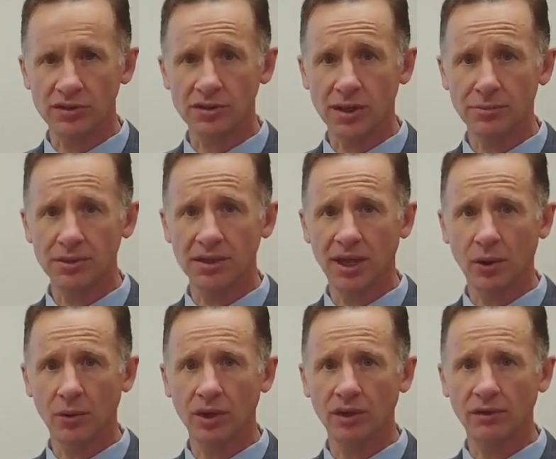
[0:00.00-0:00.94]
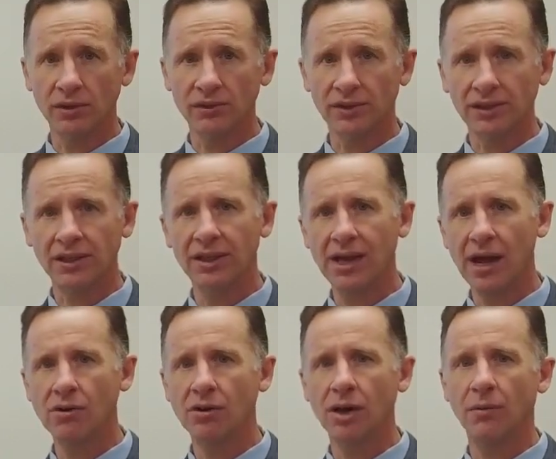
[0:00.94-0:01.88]
It's something that is a key
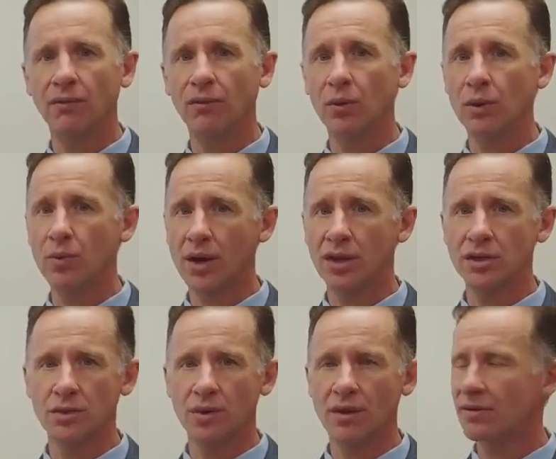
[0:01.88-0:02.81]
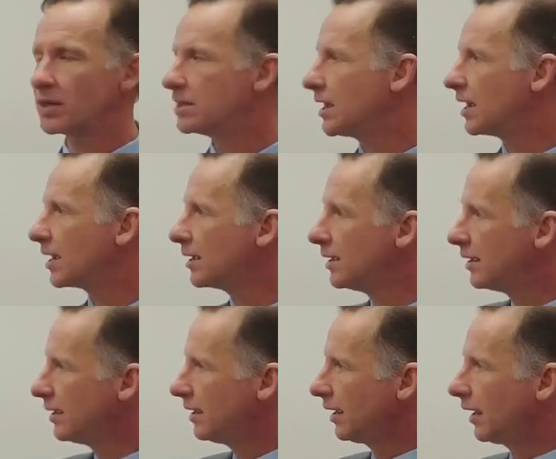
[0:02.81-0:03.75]
outcome of what we want to do every day.
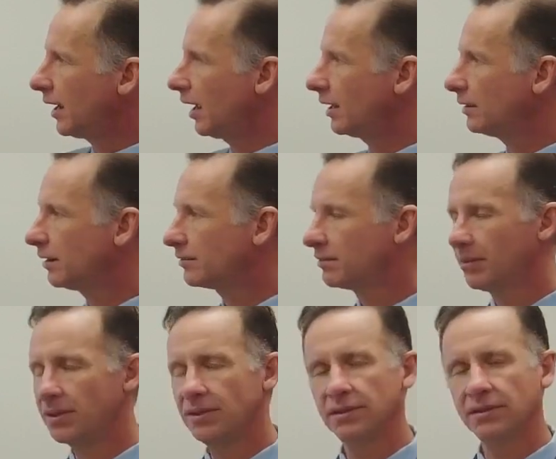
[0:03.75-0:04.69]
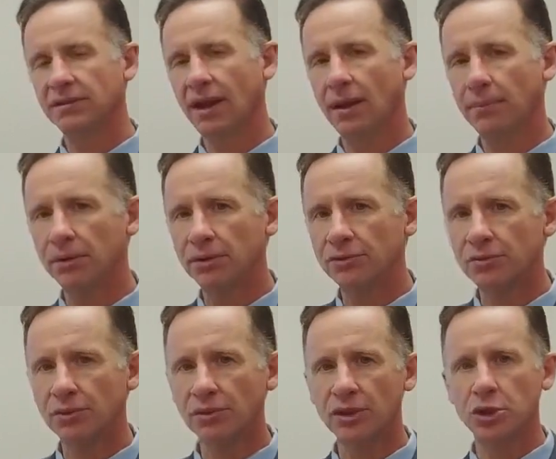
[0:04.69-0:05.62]
And some of these examples
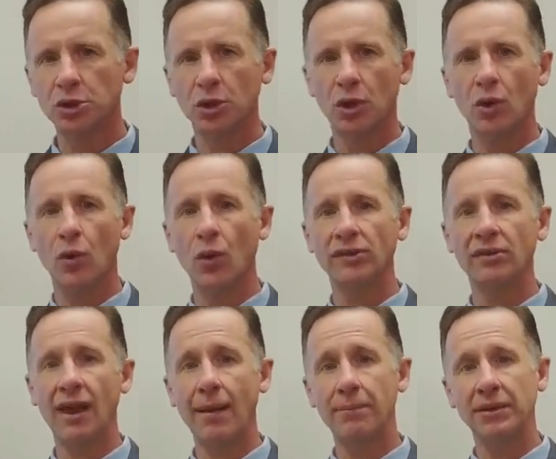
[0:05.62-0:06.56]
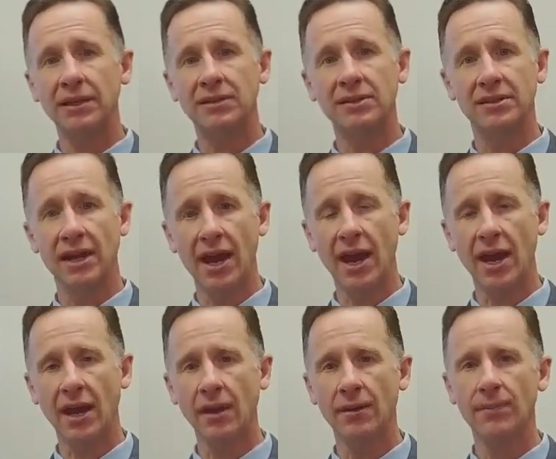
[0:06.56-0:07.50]
really show what's happening
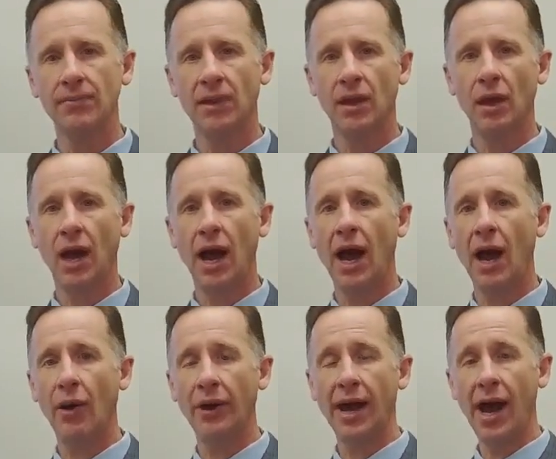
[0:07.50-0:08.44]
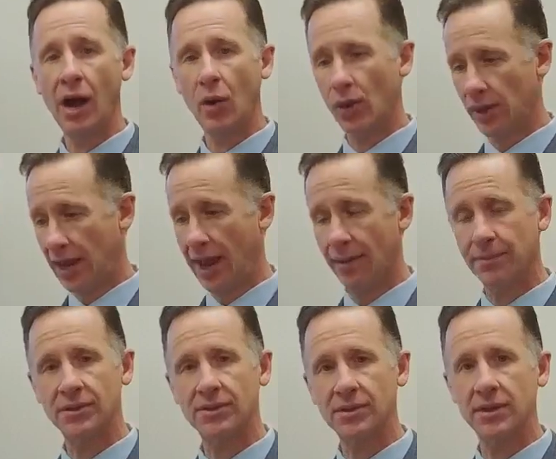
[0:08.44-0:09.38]
today, how what
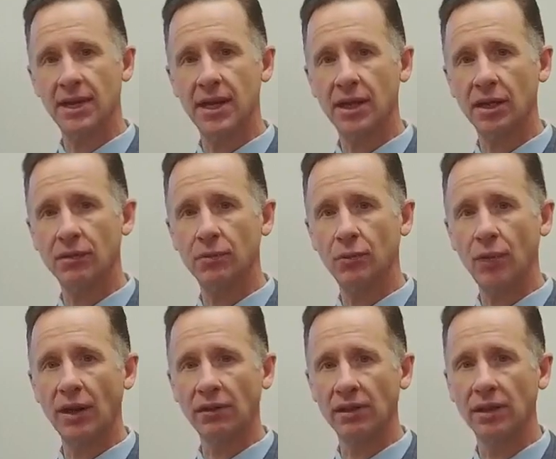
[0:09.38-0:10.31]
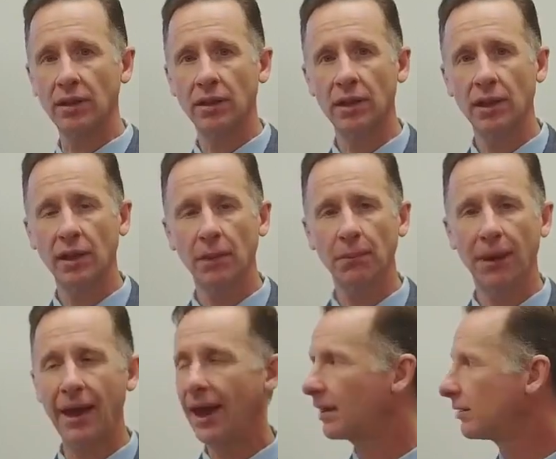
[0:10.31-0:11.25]
happens today could greatly
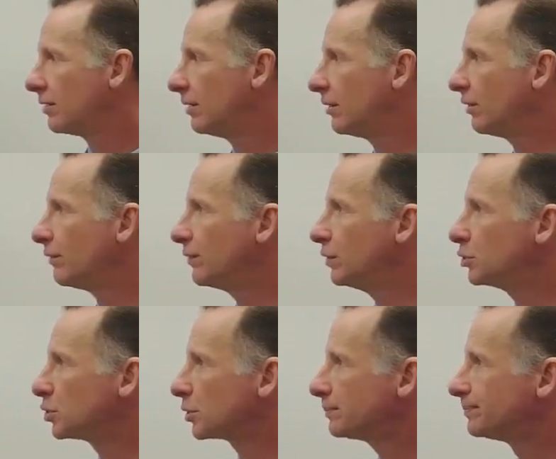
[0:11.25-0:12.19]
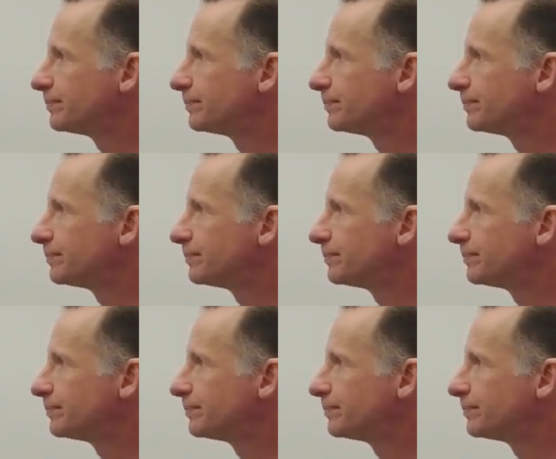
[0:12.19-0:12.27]
impact the future.